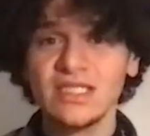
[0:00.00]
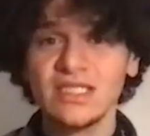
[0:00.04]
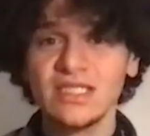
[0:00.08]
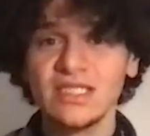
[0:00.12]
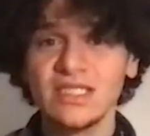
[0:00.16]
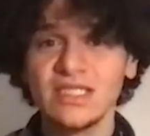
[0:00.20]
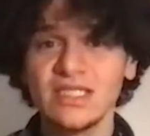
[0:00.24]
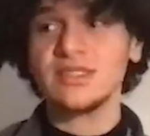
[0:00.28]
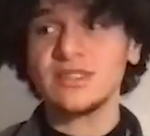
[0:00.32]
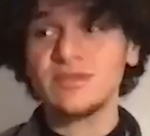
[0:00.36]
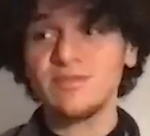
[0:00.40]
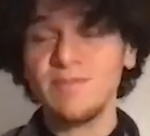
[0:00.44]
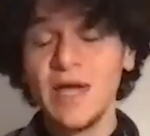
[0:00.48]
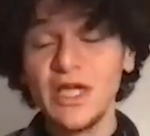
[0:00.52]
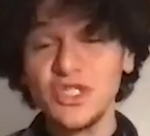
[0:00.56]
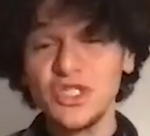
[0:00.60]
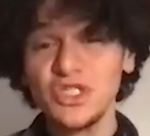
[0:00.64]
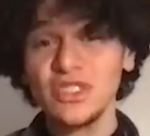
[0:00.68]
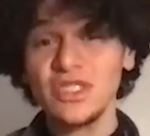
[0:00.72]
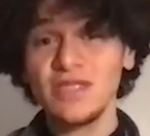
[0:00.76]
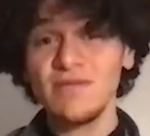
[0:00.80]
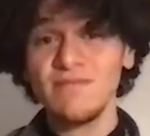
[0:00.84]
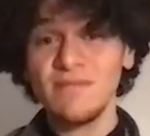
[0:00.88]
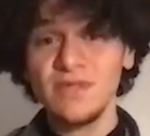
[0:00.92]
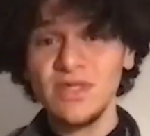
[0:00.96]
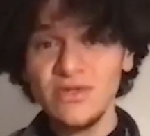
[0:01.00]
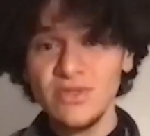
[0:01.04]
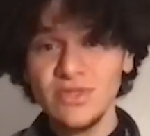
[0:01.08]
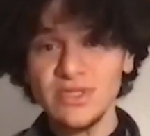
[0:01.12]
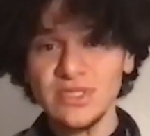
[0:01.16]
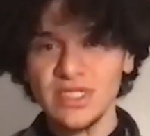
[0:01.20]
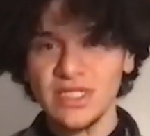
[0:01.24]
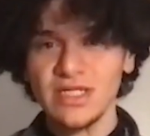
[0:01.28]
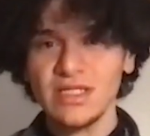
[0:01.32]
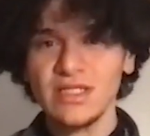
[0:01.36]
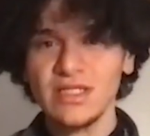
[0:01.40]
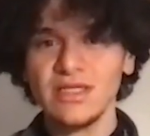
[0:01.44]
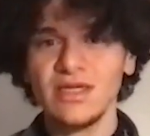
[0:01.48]
especially
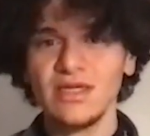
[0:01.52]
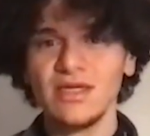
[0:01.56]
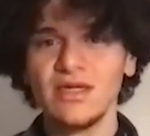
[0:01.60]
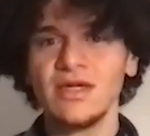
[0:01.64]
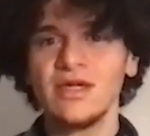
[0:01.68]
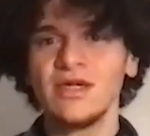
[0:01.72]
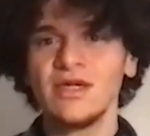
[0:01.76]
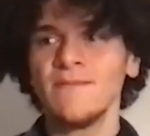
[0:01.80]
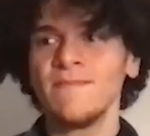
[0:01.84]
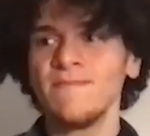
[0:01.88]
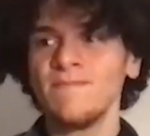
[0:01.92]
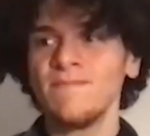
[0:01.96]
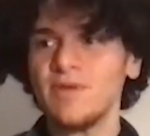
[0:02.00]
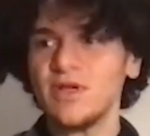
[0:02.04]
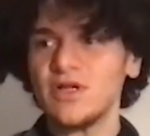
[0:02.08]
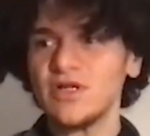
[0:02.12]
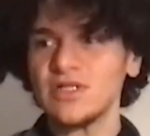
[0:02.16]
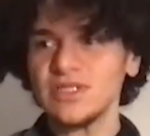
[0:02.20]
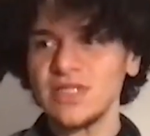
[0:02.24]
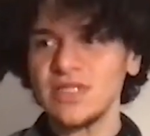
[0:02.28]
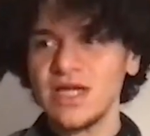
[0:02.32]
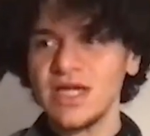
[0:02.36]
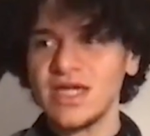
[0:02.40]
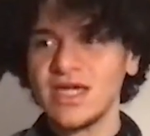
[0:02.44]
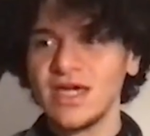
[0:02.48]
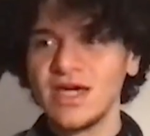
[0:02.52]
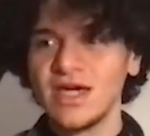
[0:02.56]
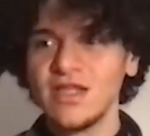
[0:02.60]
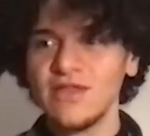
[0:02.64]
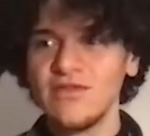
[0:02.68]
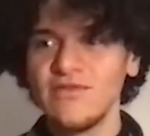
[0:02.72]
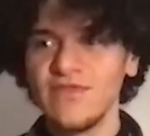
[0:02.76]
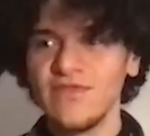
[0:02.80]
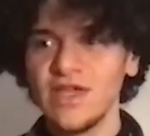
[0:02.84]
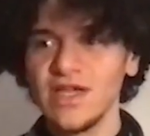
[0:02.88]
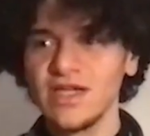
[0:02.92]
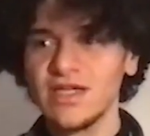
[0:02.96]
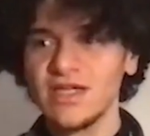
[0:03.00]
musically, because I kind of
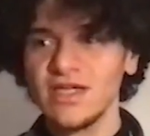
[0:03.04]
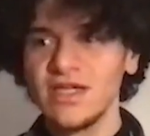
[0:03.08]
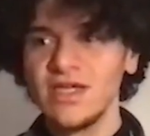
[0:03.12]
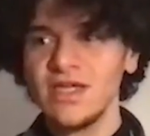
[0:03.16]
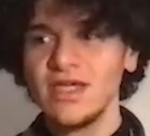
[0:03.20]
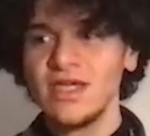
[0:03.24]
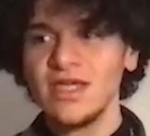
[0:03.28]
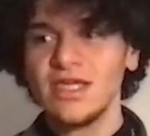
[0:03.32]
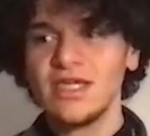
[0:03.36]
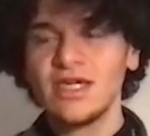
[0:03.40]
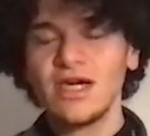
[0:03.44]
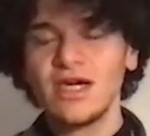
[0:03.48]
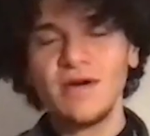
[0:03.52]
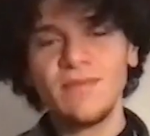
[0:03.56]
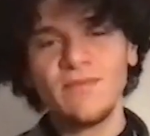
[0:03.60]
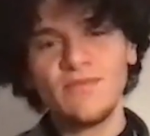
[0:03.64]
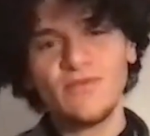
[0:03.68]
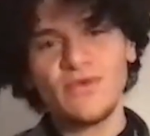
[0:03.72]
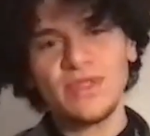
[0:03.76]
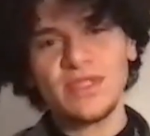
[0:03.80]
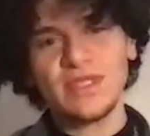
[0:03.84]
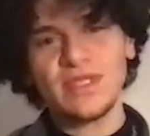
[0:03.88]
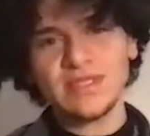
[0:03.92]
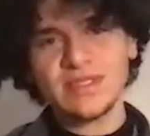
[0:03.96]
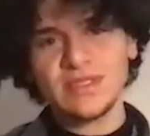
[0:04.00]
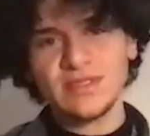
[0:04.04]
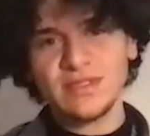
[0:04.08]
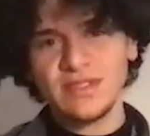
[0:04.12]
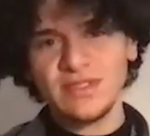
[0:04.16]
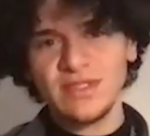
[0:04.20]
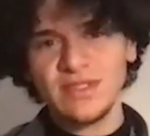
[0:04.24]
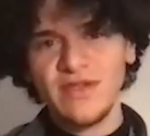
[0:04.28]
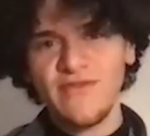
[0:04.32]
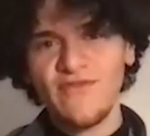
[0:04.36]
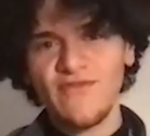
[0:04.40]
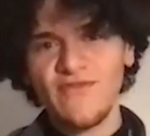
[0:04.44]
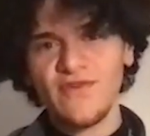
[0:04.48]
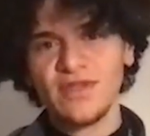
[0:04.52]
like come with this
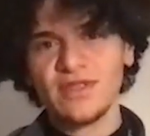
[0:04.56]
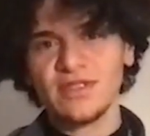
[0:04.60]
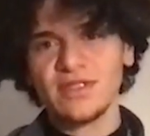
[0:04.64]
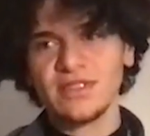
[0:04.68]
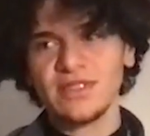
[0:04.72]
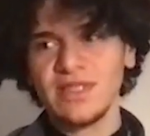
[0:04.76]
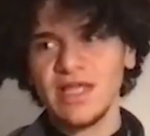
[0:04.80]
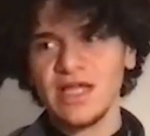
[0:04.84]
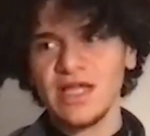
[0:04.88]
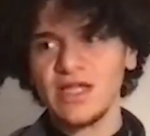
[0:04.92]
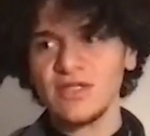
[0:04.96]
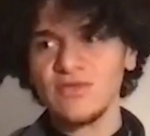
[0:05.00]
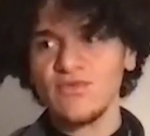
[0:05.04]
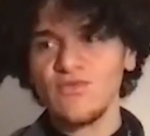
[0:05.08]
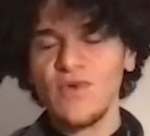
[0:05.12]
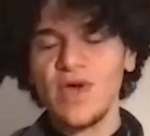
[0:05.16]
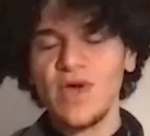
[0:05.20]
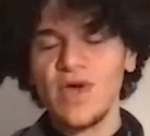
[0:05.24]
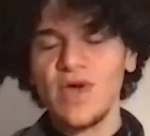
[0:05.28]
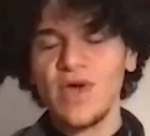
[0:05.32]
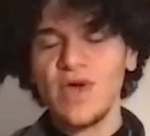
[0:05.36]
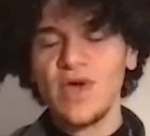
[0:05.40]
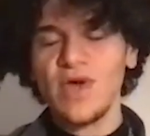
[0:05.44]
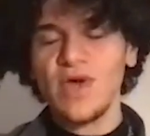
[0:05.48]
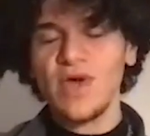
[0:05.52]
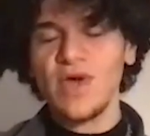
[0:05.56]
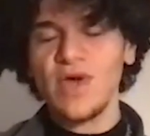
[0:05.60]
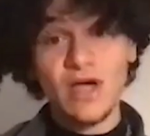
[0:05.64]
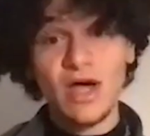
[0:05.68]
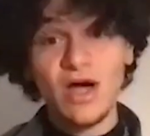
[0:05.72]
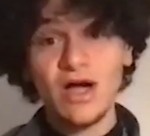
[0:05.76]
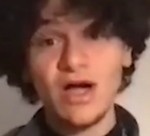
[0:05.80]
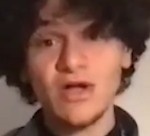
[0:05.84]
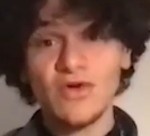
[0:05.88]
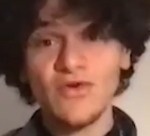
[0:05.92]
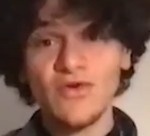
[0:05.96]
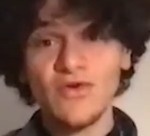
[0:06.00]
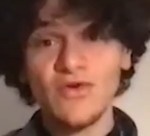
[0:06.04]
different like way of
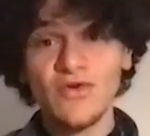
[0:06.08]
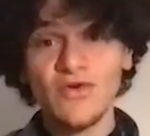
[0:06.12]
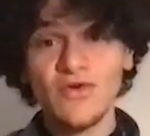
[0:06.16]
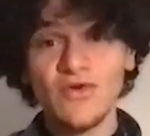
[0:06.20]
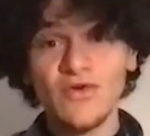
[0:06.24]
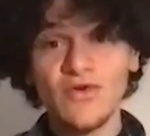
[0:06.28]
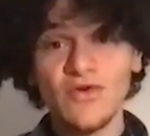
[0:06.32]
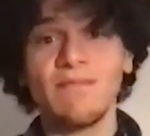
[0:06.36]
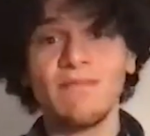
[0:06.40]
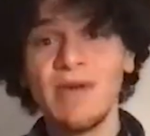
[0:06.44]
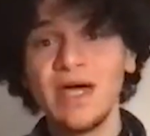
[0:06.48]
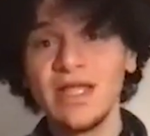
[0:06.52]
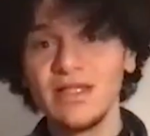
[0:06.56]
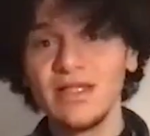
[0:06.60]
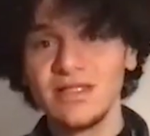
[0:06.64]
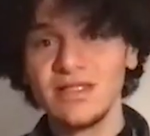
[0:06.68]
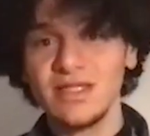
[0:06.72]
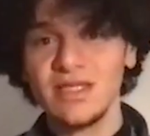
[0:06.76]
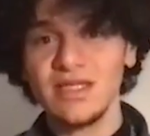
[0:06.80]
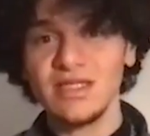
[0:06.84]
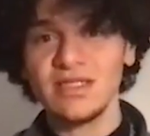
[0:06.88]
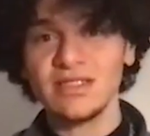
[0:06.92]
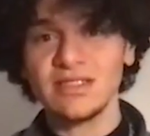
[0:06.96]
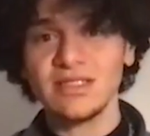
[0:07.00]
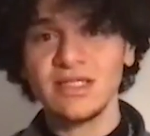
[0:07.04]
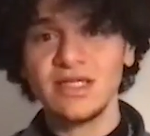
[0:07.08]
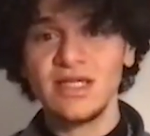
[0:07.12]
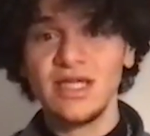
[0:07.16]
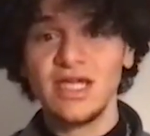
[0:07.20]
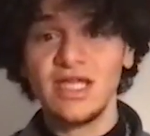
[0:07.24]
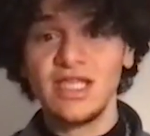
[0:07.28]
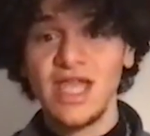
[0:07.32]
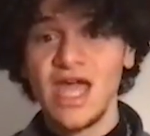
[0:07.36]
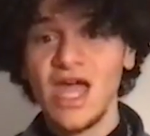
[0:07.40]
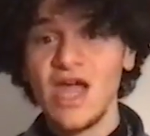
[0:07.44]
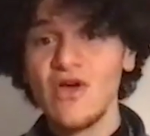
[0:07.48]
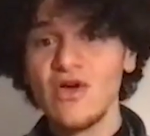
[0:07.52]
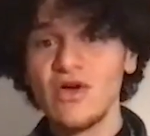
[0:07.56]
songwriting the melodies in
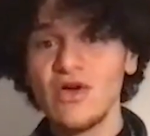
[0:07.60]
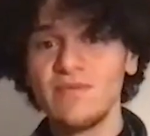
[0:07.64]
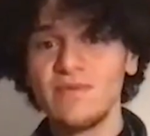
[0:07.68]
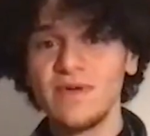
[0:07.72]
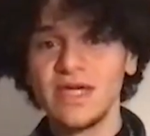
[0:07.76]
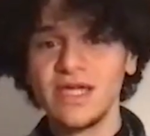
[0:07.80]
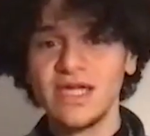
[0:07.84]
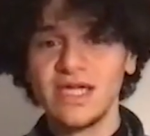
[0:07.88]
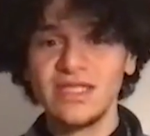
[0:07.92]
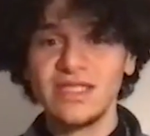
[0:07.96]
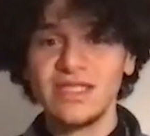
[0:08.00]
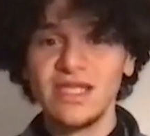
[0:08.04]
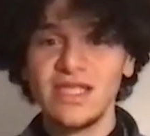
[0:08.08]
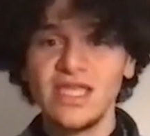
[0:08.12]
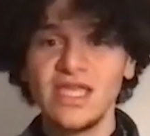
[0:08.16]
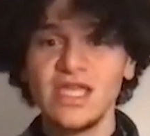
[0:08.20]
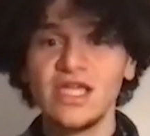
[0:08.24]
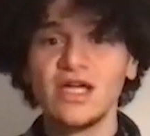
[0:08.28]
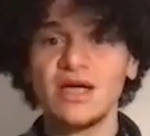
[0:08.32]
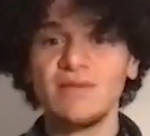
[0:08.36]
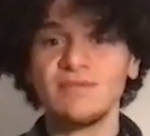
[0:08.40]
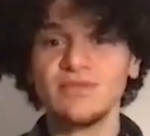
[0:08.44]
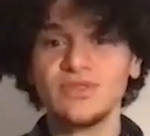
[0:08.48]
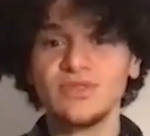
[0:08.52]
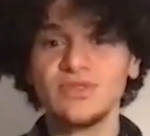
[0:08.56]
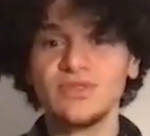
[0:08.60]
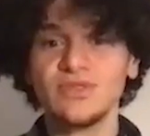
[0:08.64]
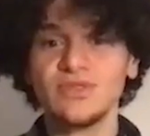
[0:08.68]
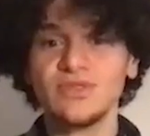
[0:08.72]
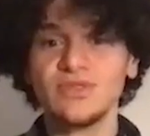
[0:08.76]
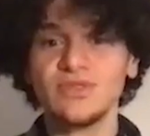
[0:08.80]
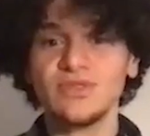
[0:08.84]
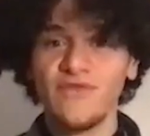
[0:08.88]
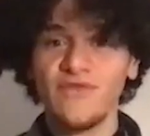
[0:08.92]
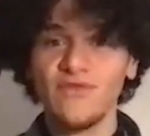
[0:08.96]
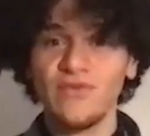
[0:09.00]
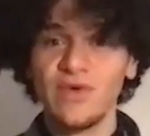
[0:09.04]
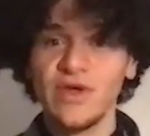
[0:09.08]
Arabic, and then he comes with a
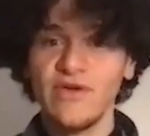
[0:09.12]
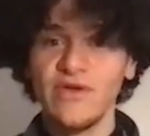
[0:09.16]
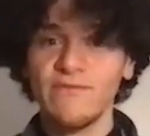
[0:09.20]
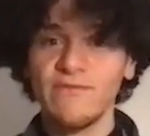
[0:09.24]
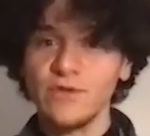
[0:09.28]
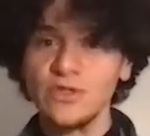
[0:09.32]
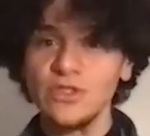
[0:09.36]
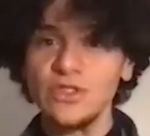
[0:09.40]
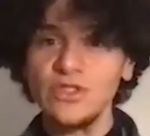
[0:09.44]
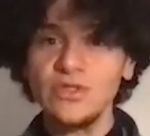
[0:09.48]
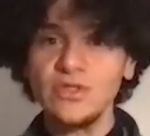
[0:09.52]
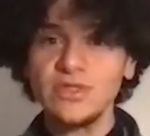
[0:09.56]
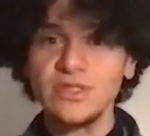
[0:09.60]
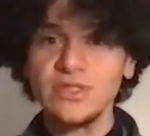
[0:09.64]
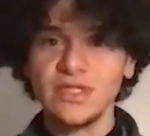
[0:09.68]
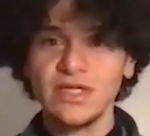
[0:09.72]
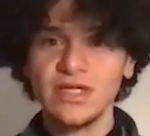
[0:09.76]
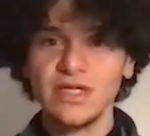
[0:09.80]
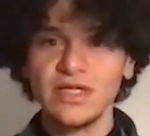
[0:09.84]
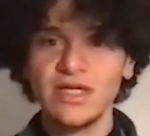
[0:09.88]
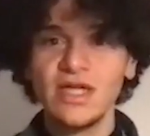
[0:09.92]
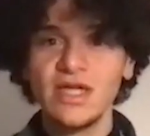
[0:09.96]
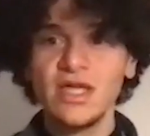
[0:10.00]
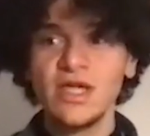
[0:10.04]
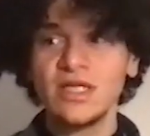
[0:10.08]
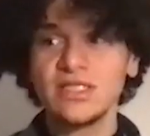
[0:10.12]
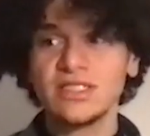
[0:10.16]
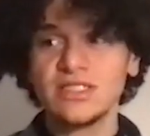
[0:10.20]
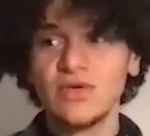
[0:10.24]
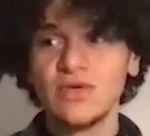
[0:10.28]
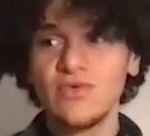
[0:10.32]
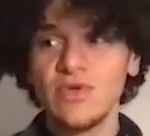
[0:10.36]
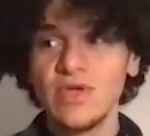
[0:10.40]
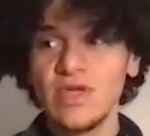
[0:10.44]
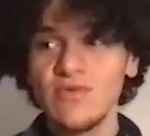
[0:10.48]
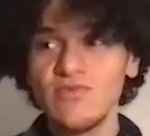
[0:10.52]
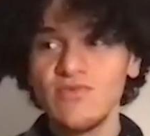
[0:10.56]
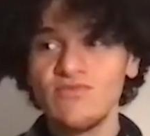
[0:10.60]
different way of producing. So
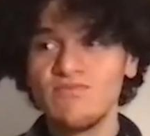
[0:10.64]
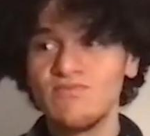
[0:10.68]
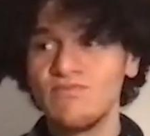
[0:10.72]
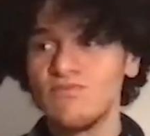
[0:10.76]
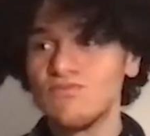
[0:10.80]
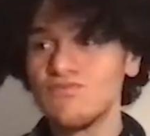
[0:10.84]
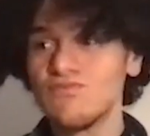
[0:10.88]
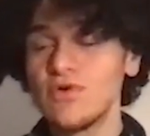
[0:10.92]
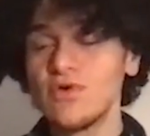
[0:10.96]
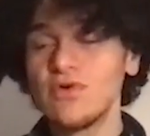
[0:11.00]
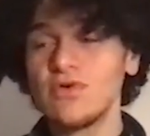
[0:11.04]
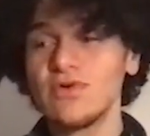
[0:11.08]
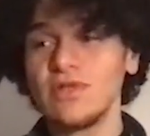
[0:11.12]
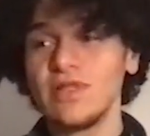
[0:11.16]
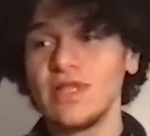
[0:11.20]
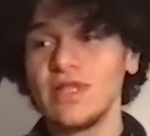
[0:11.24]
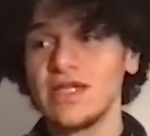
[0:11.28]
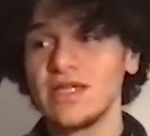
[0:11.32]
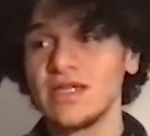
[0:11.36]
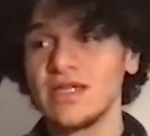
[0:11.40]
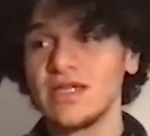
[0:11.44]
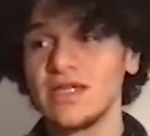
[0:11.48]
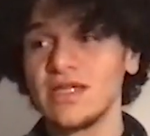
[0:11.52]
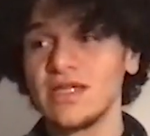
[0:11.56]
we wrote like